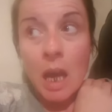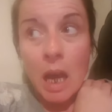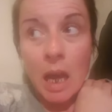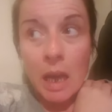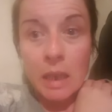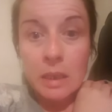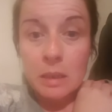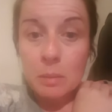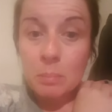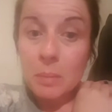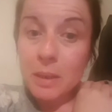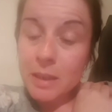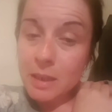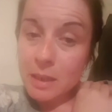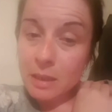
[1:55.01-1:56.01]
and
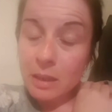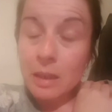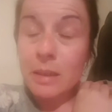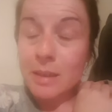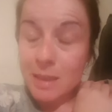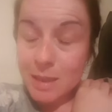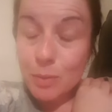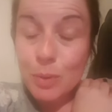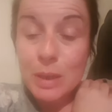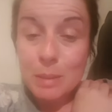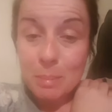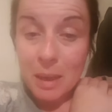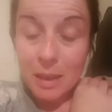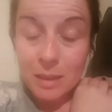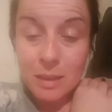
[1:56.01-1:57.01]
the
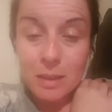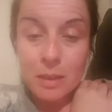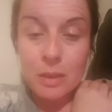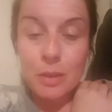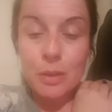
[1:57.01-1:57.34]
disrespect